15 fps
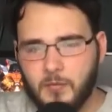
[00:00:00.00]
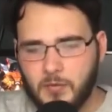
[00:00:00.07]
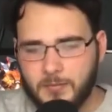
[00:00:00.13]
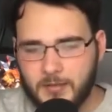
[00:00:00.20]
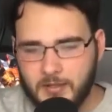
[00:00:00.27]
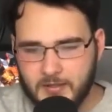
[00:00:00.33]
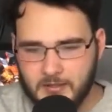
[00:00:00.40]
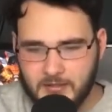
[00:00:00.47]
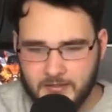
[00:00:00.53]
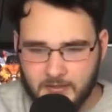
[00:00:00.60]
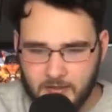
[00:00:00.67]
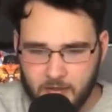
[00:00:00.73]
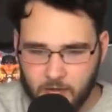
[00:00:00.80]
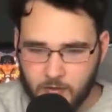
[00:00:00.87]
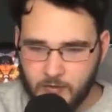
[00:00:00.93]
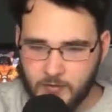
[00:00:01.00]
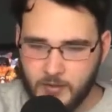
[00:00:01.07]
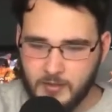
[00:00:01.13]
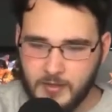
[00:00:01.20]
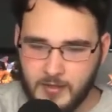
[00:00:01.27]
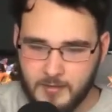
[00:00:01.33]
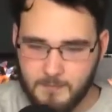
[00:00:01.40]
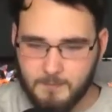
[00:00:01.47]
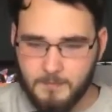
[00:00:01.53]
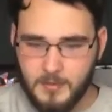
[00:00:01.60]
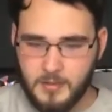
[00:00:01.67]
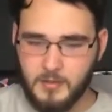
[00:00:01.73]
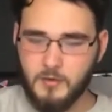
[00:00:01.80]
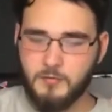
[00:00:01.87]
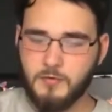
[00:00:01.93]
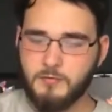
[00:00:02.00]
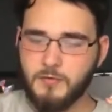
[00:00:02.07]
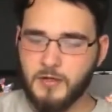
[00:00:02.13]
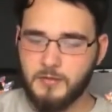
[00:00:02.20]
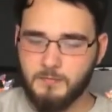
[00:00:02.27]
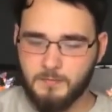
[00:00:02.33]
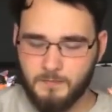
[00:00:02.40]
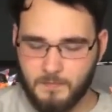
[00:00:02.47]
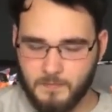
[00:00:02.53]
I want to play is a game my girlfriend